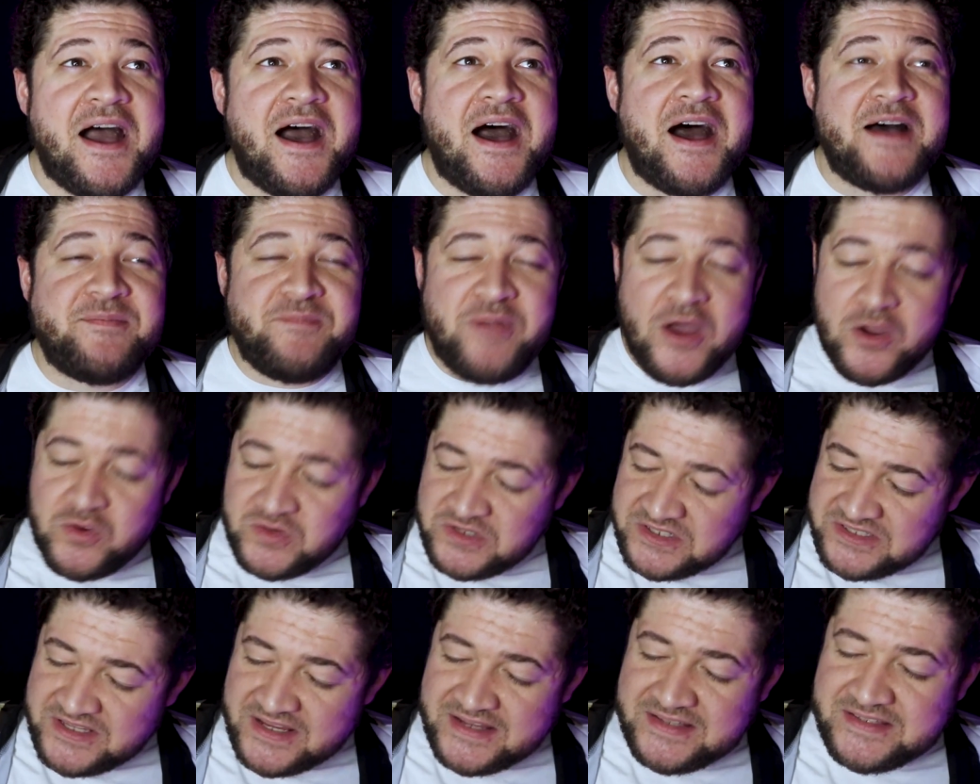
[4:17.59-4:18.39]
I
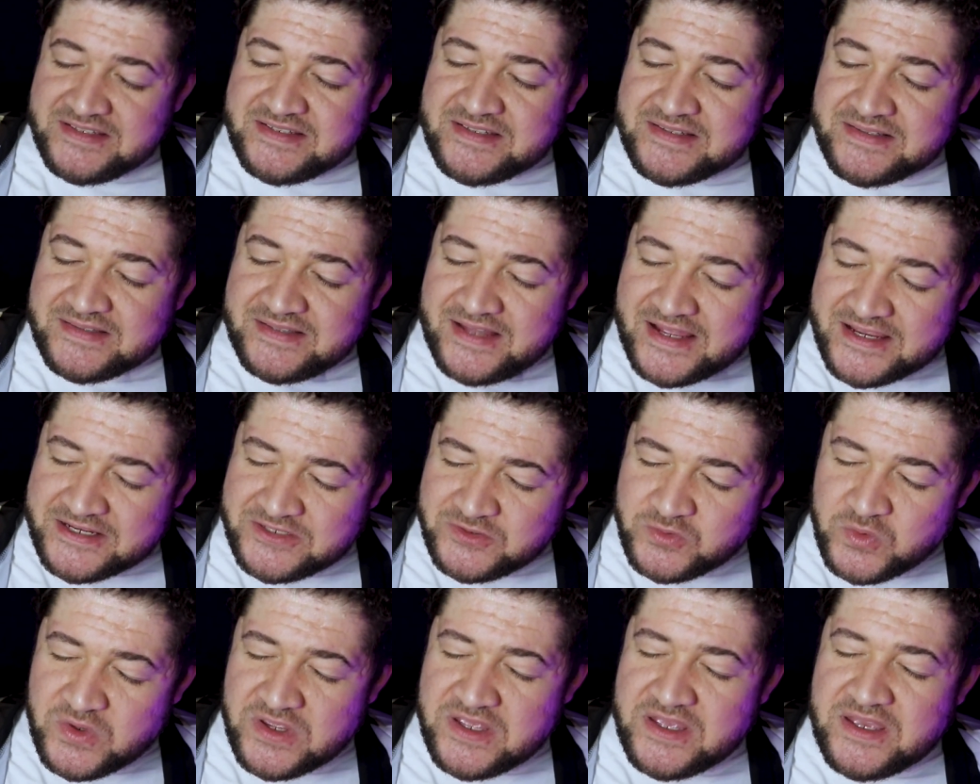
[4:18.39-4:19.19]
posted
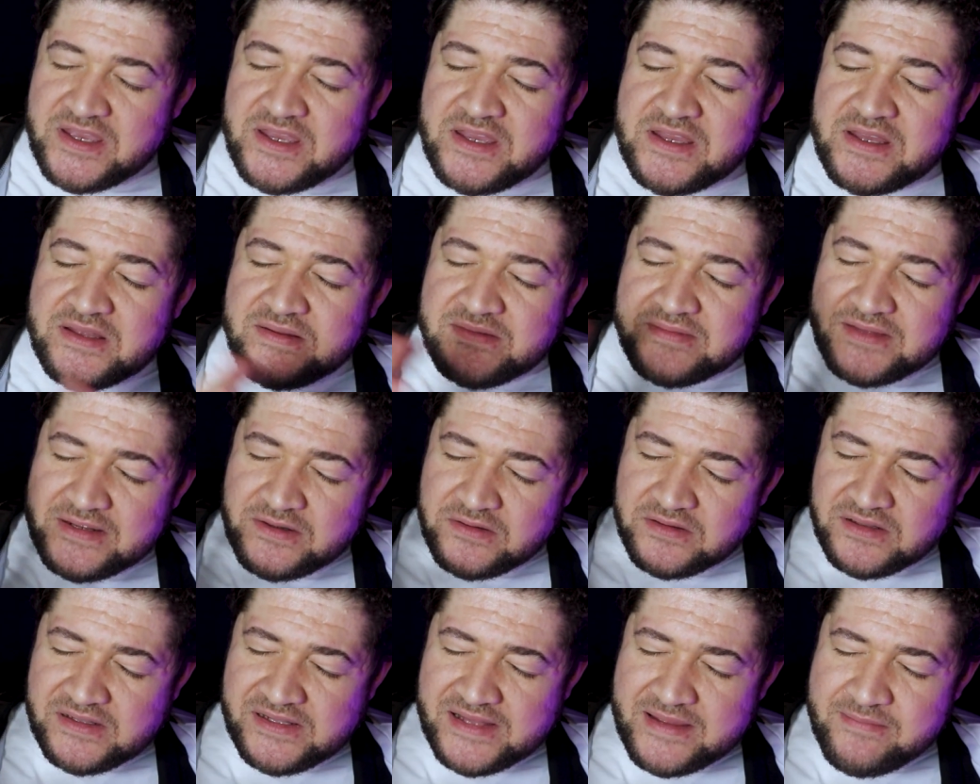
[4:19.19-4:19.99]
last week a
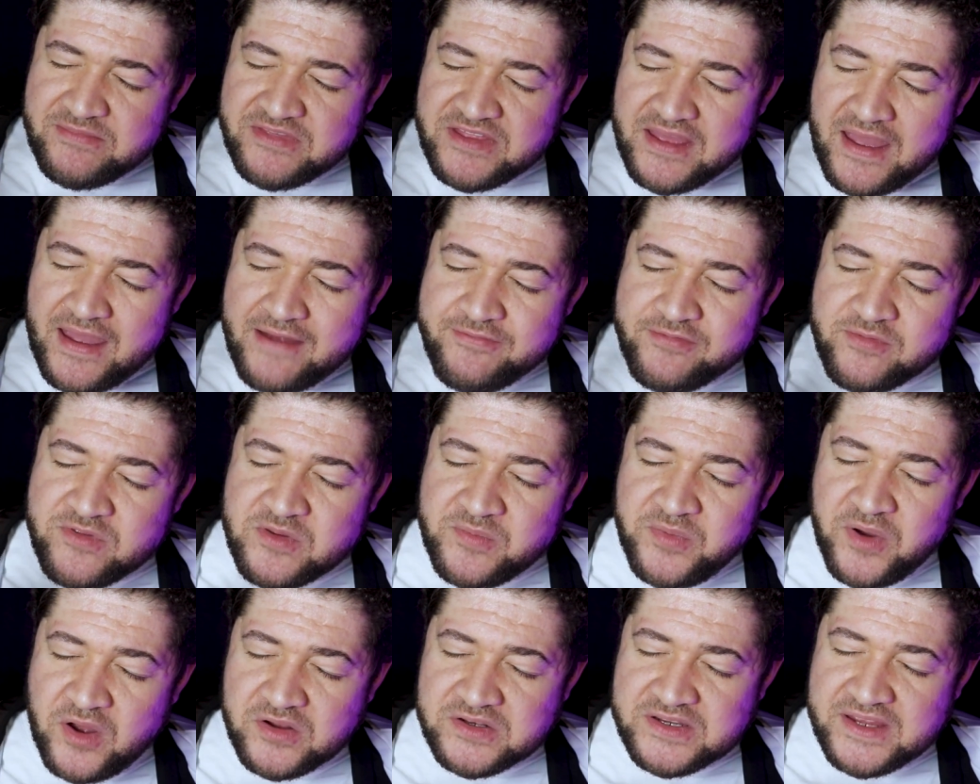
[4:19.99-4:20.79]
little clip there from the
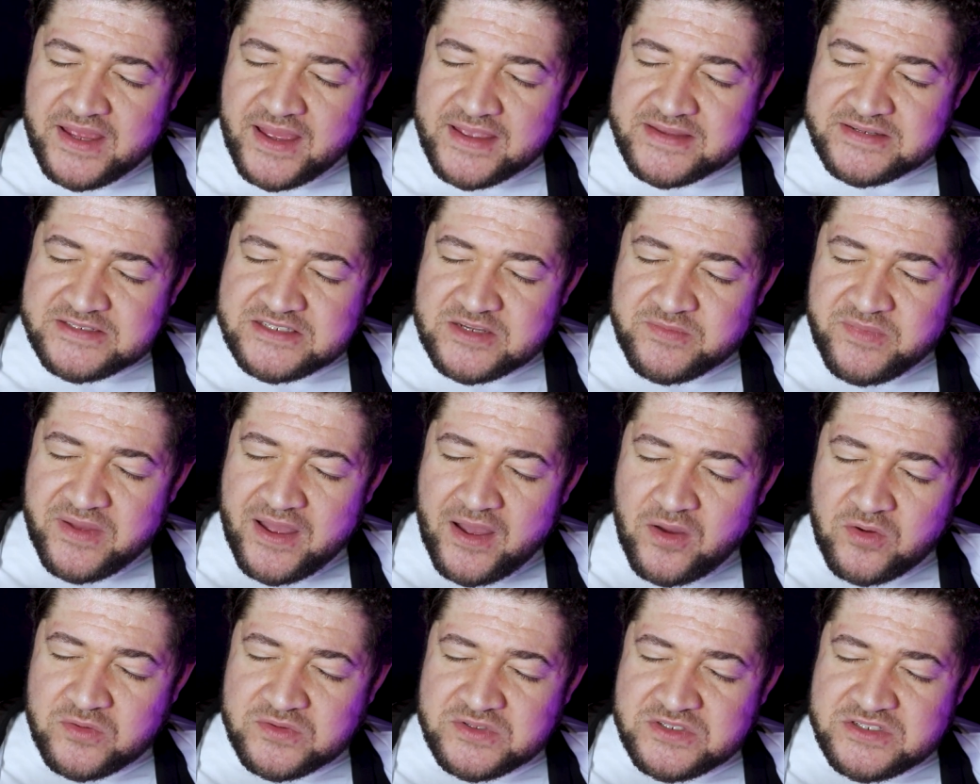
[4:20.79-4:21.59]
podcast
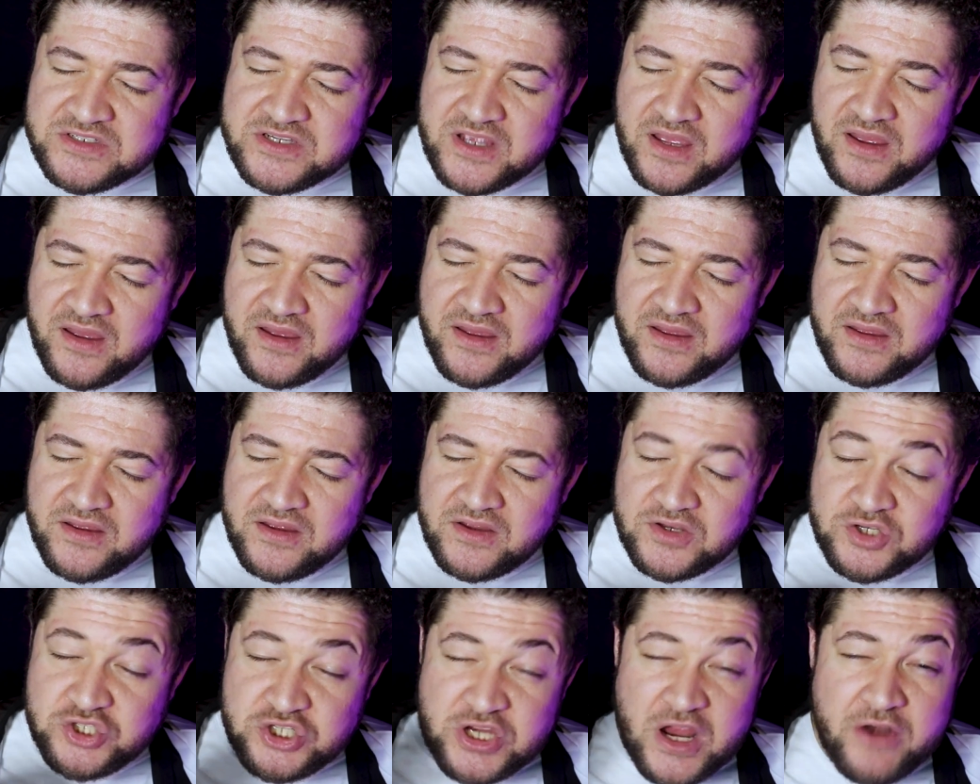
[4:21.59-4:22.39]
about
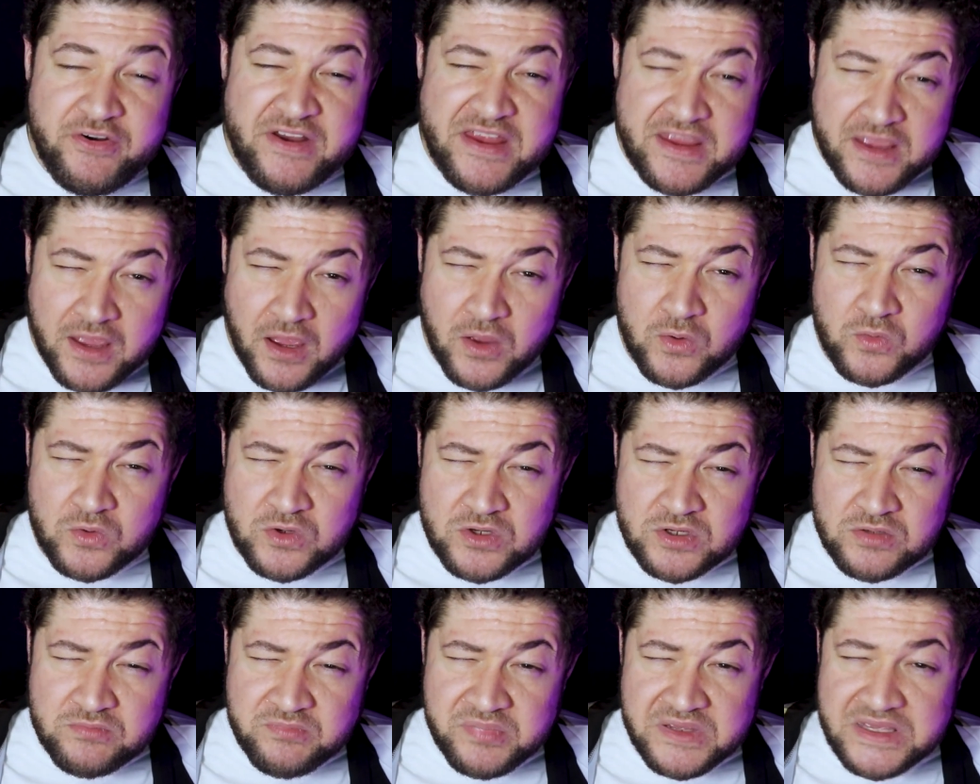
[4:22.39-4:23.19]
cherry
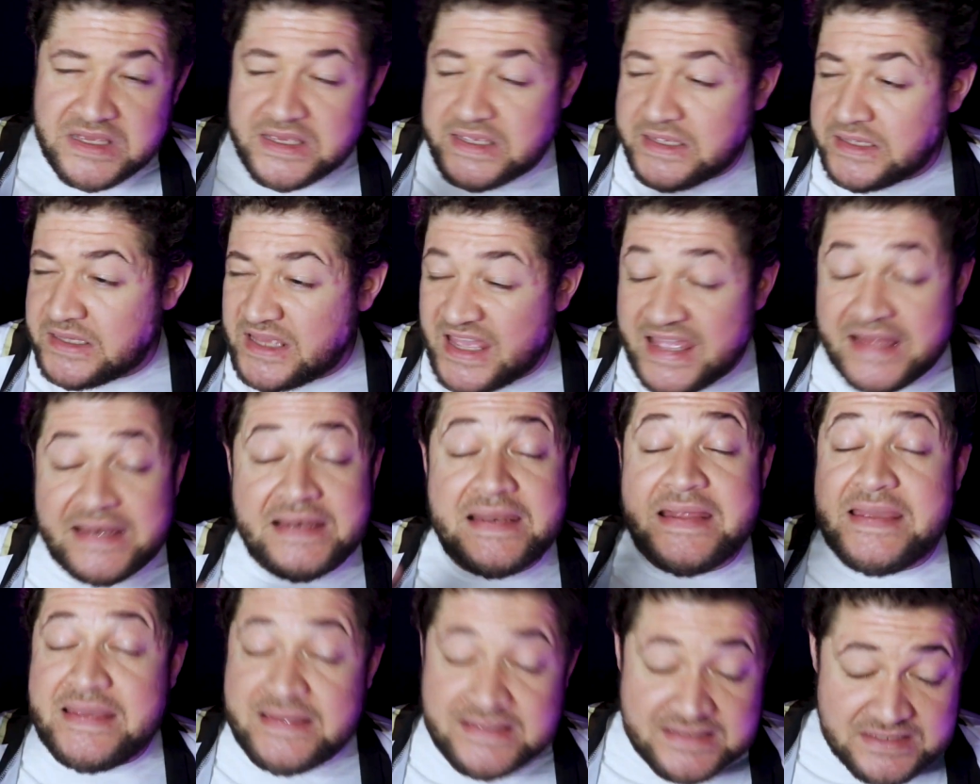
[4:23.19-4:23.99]
Coke being
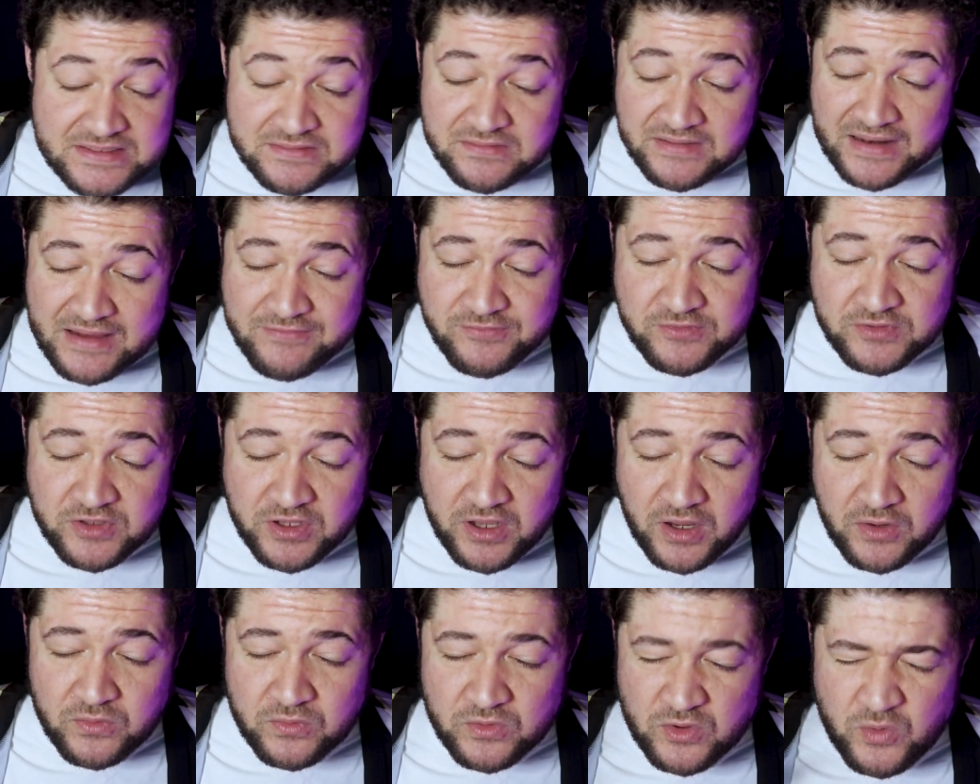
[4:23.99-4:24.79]
elite level
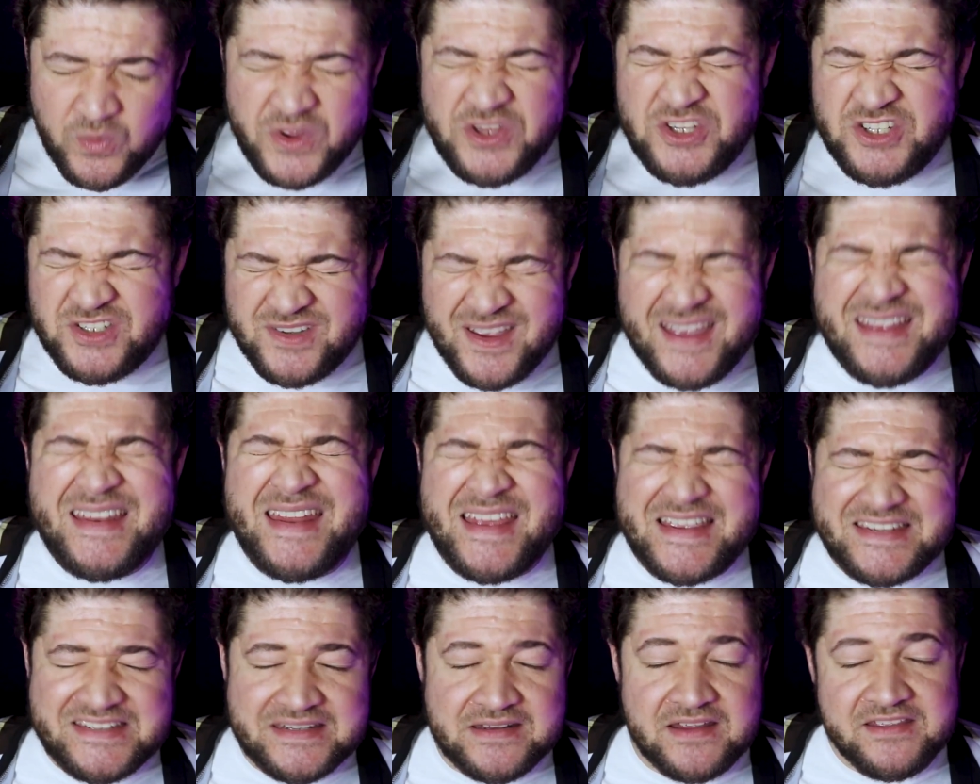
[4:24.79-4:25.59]
Coke, which it
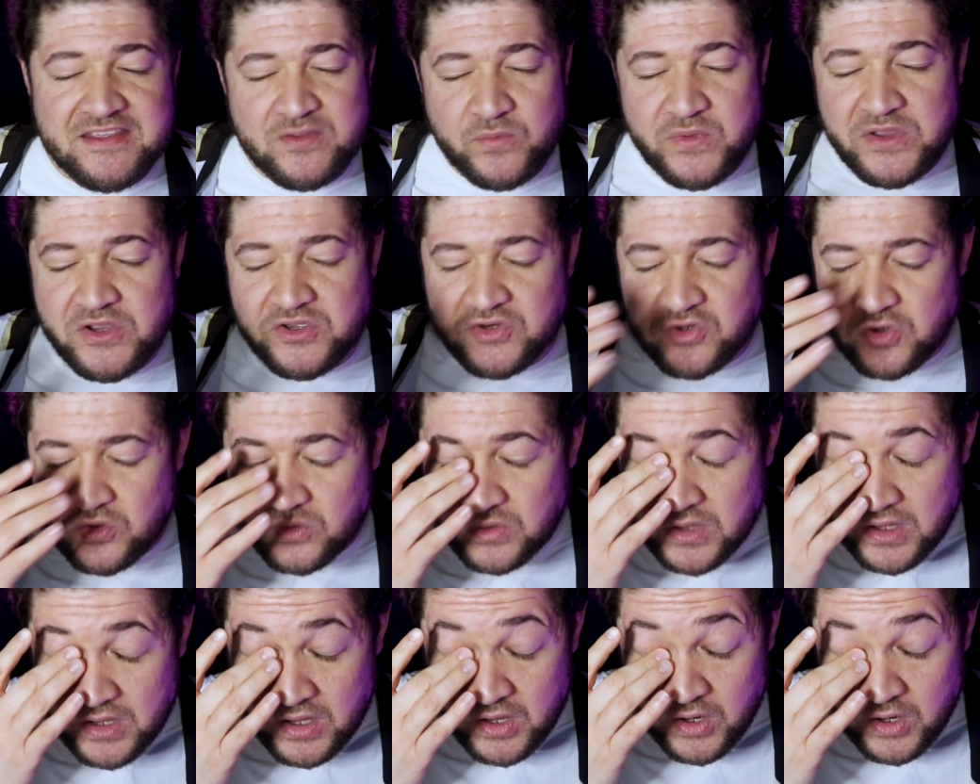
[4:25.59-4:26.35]
is, and I think we could all